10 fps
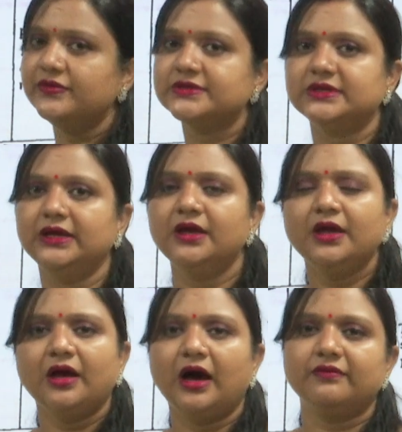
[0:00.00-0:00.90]
Obviously,
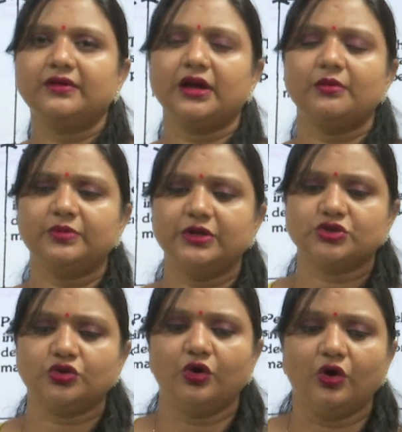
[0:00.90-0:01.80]
after
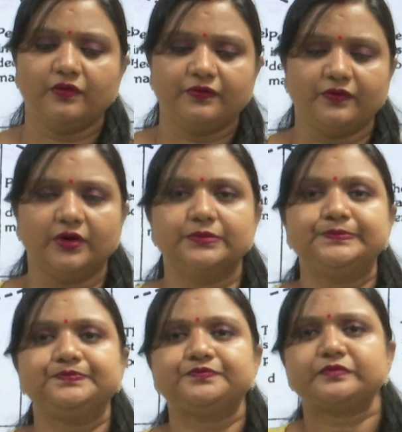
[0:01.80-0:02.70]
completion of uh,
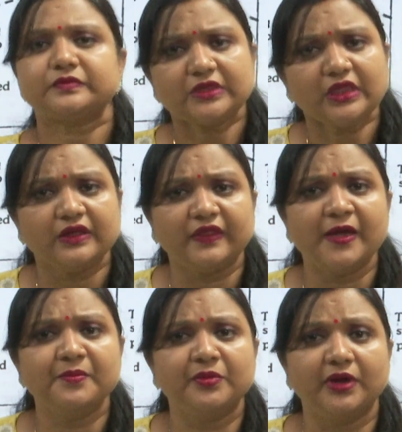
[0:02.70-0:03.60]

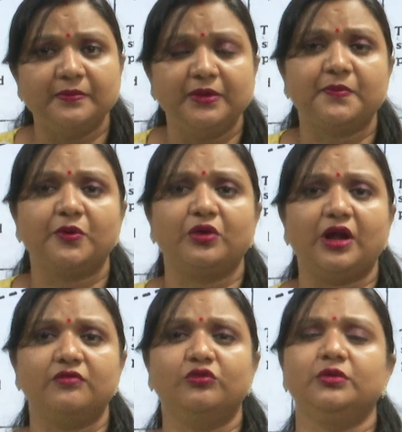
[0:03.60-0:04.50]
the MBA
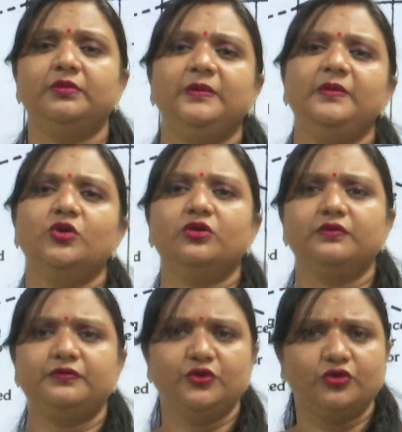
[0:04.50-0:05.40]
program, what will be
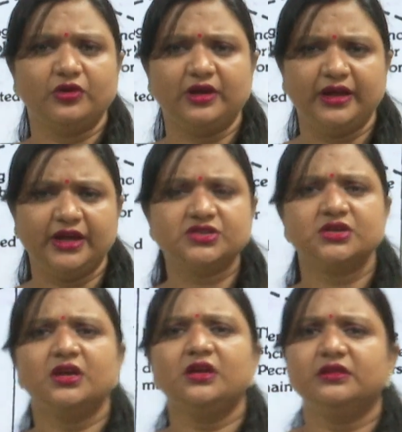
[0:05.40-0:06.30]
of your age?
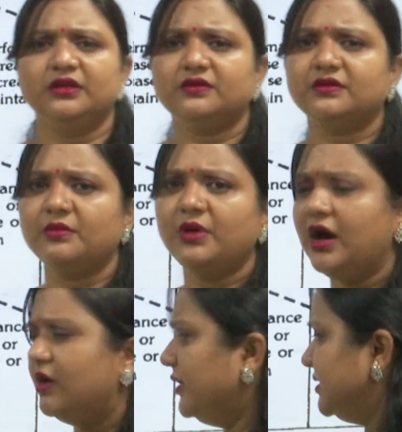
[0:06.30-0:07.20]
They
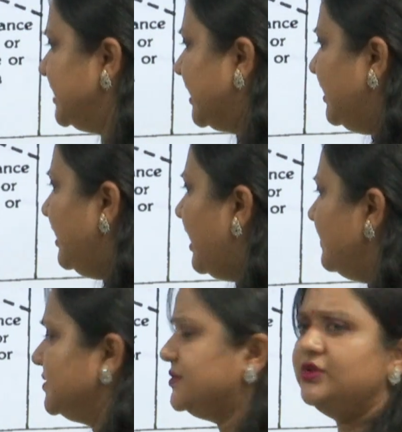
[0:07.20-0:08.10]
somehow exactly
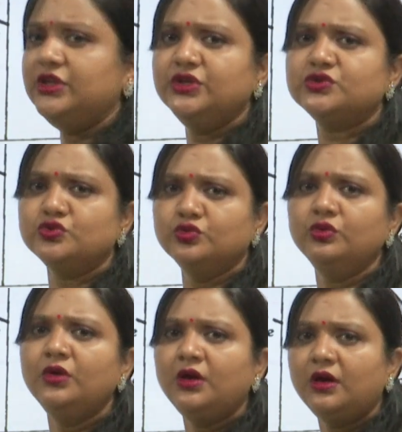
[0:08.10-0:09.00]
lie between these
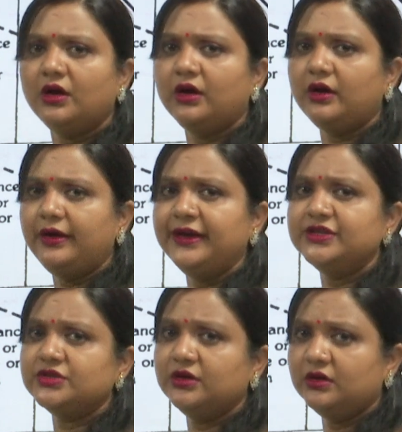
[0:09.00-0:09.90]
two uh,
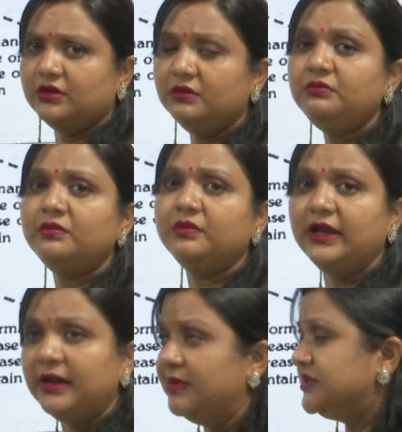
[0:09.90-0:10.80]
age uh,
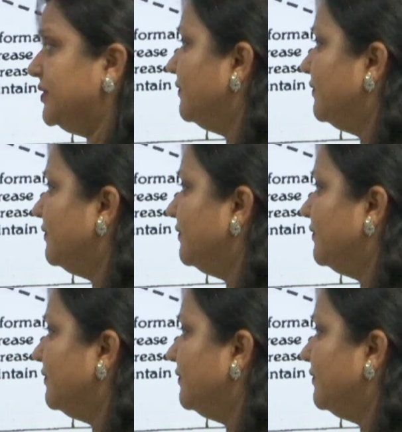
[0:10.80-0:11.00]
limit